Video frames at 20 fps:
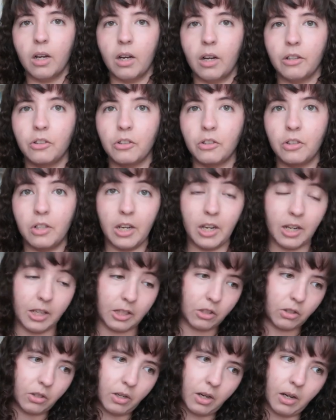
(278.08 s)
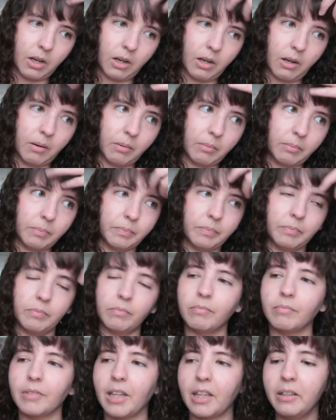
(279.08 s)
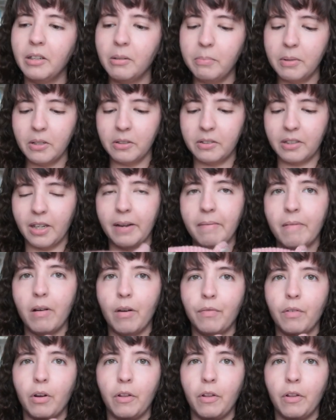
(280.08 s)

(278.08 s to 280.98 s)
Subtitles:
I just need a little bit of time of